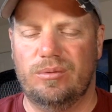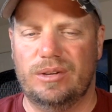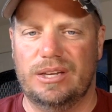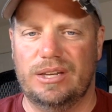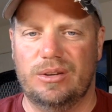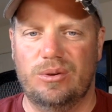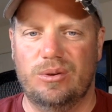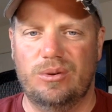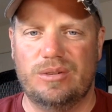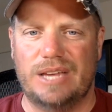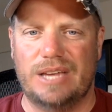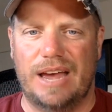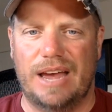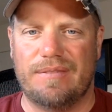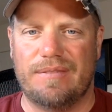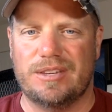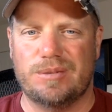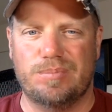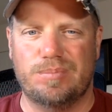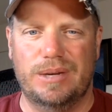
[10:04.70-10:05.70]
use half
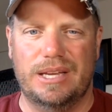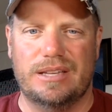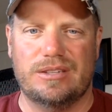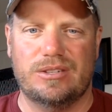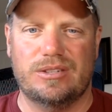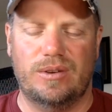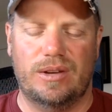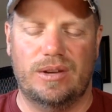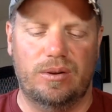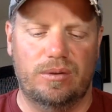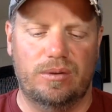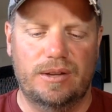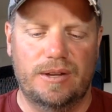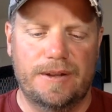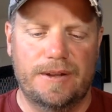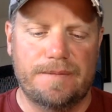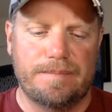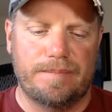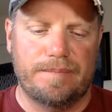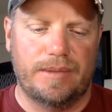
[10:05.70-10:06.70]
the speed. So
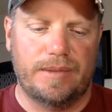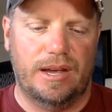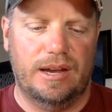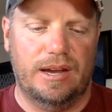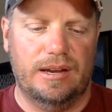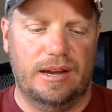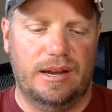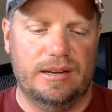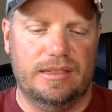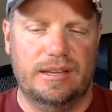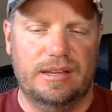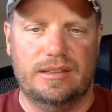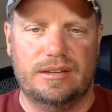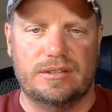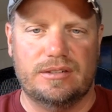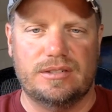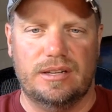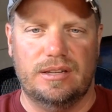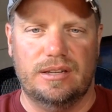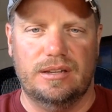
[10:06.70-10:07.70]
I think
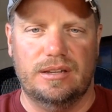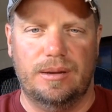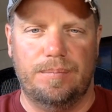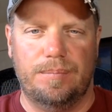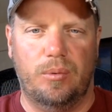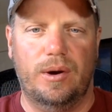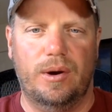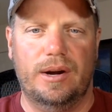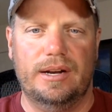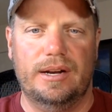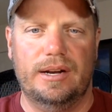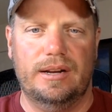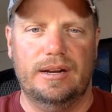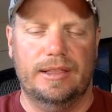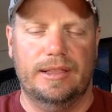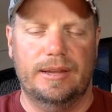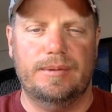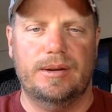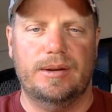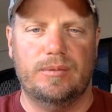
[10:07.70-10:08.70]
there's a point of
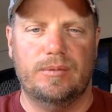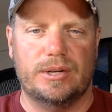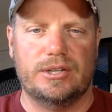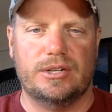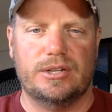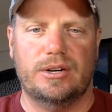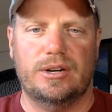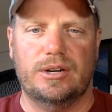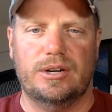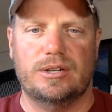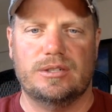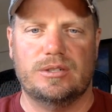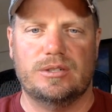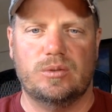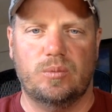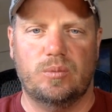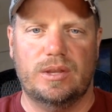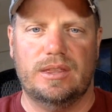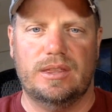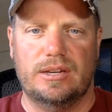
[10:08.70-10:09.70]
limited returns
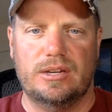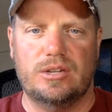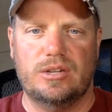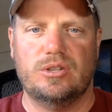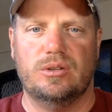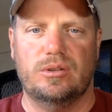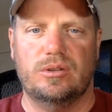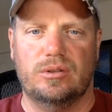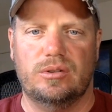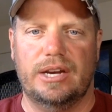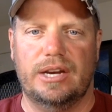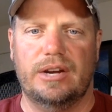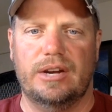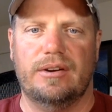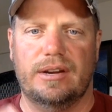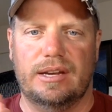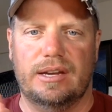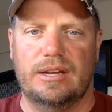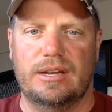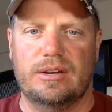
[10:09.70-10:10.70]
with additional
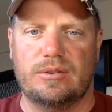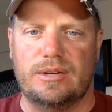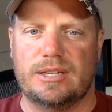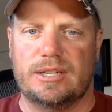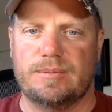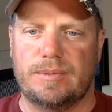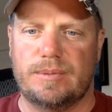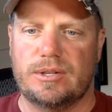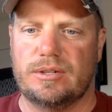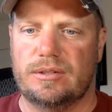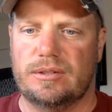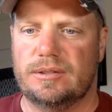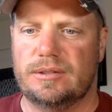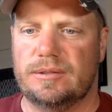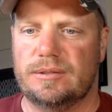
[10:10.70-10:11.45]
gearing in transmissions.